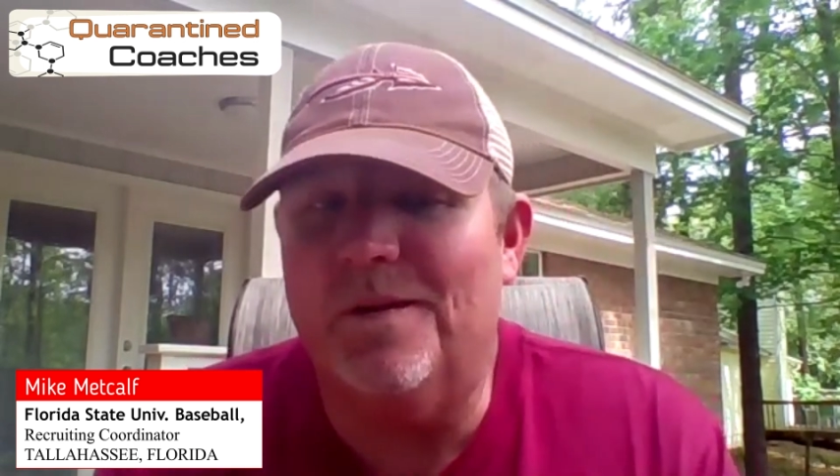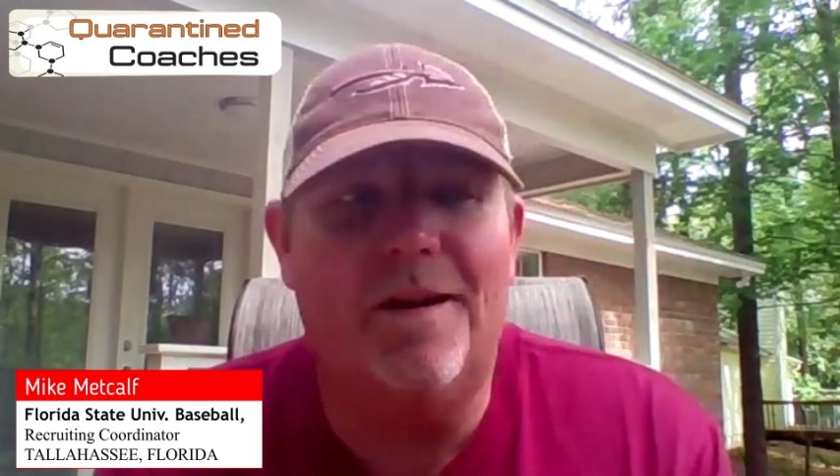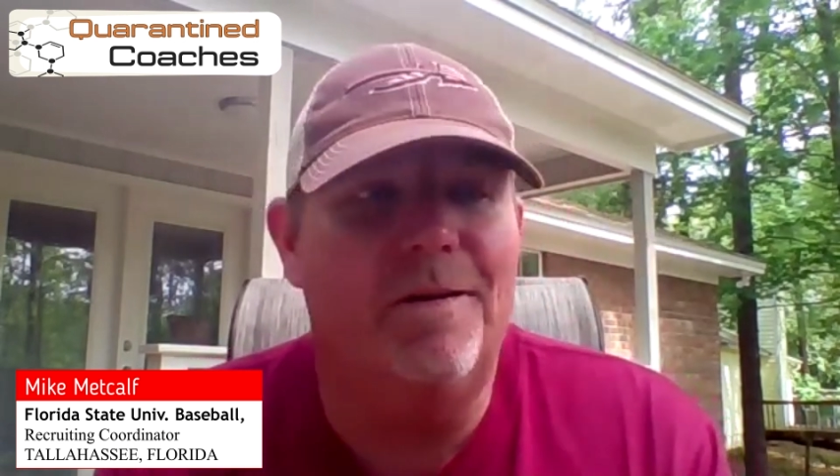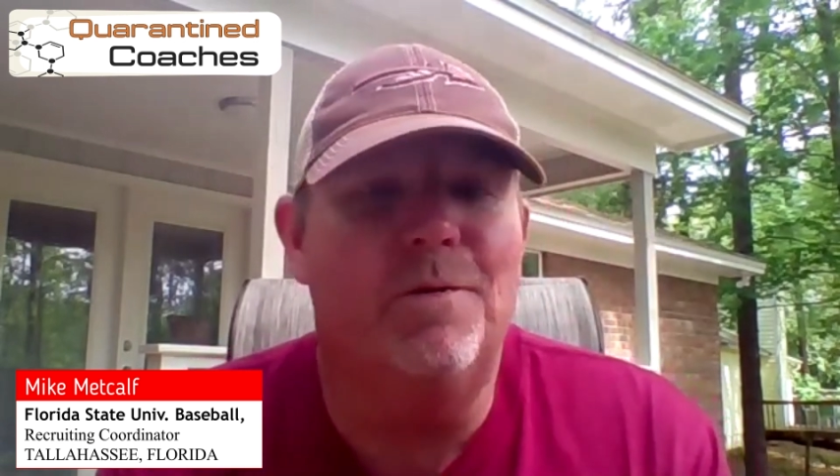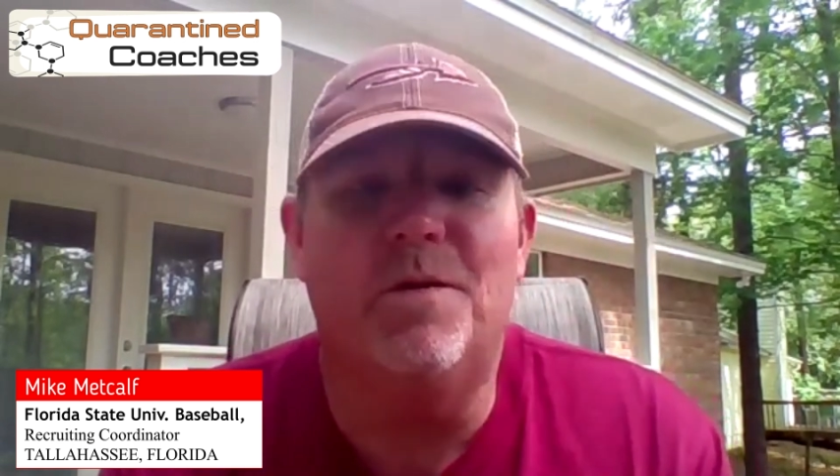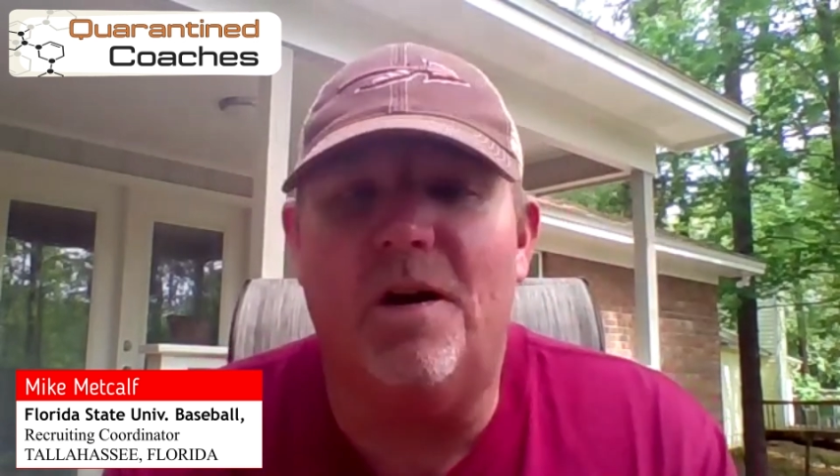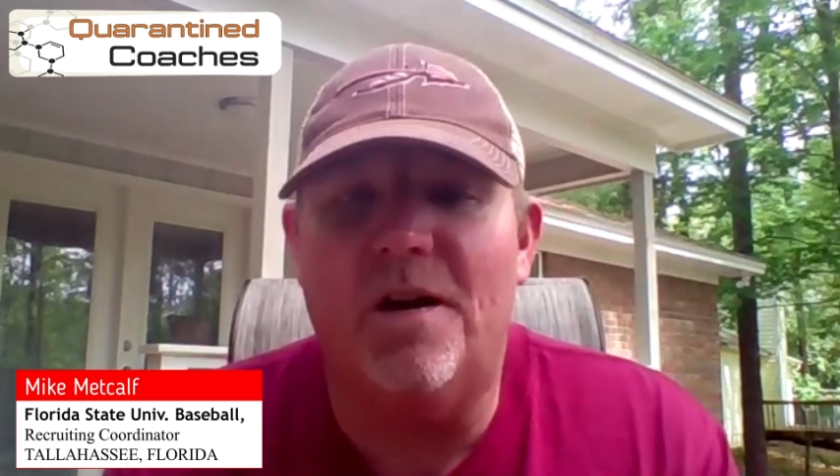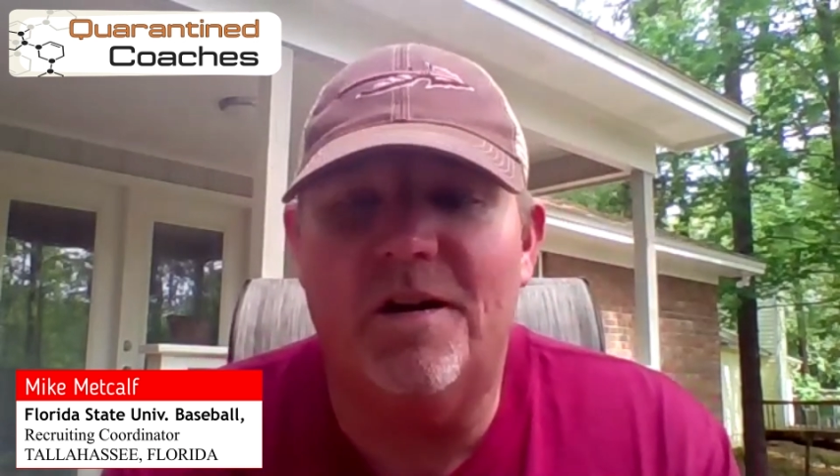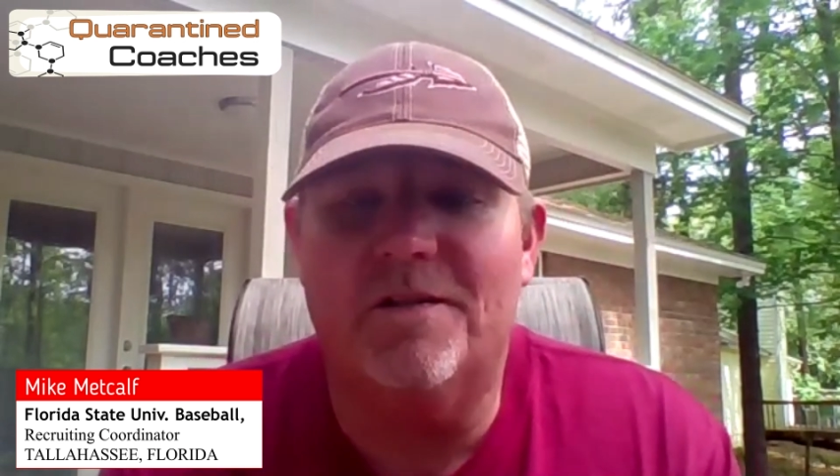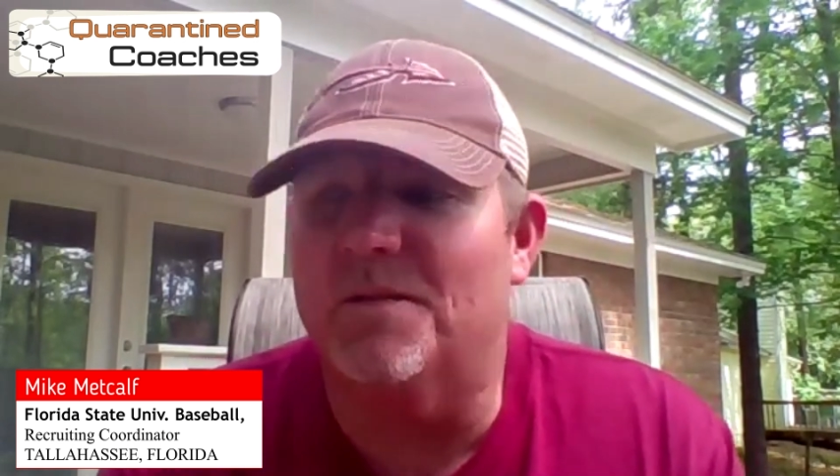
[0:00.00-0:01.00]
We got a new
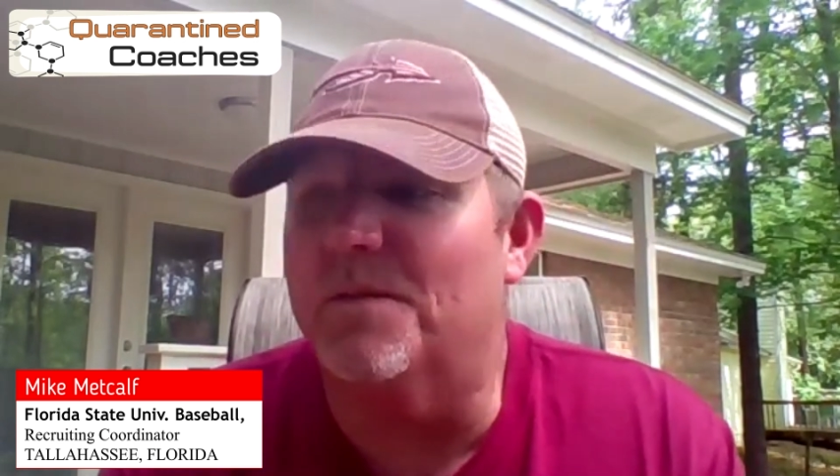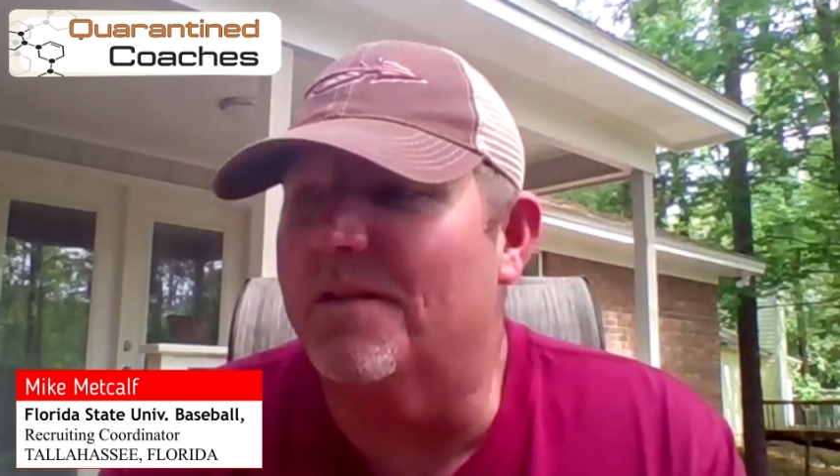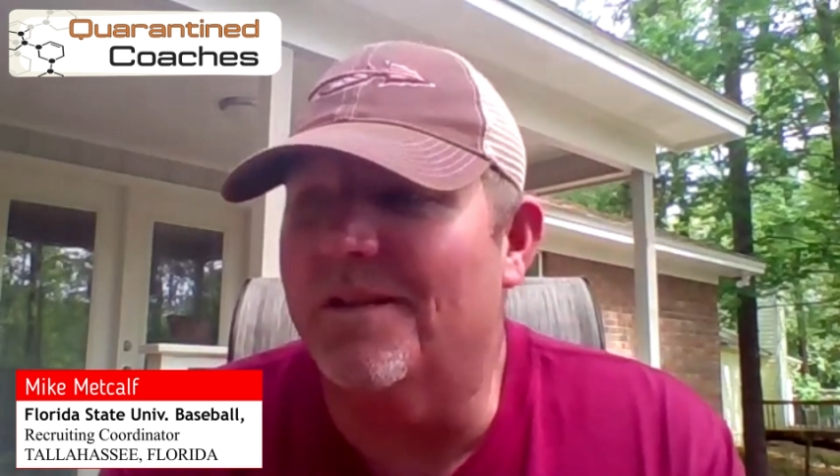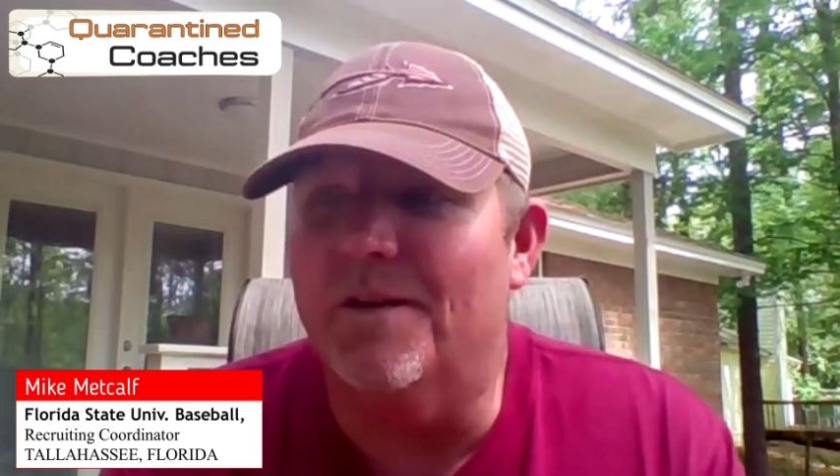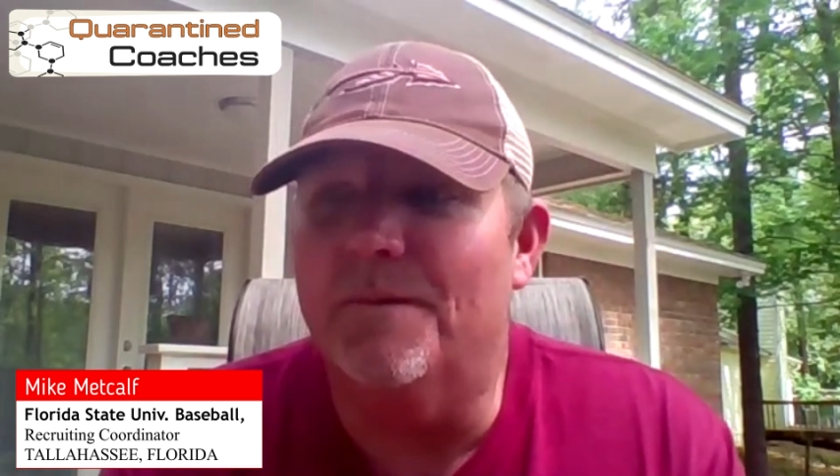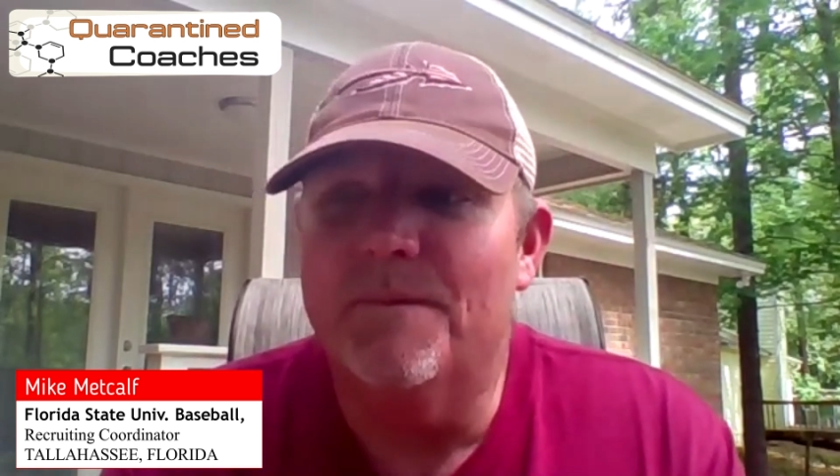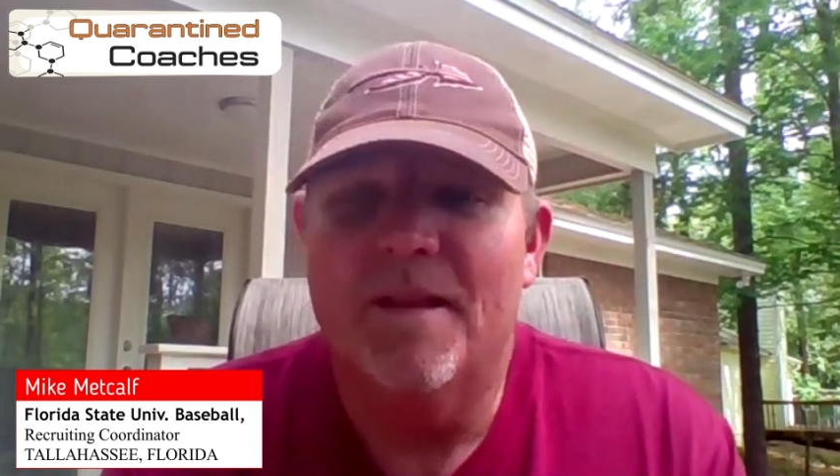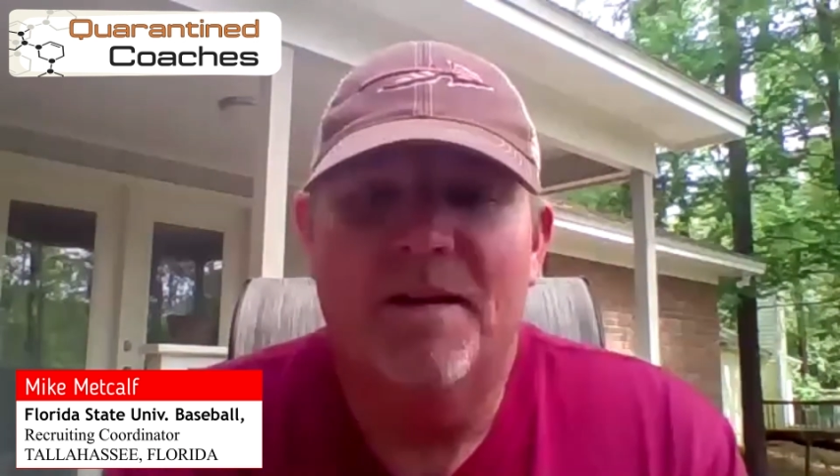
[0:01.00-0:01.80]
dog, so we're you know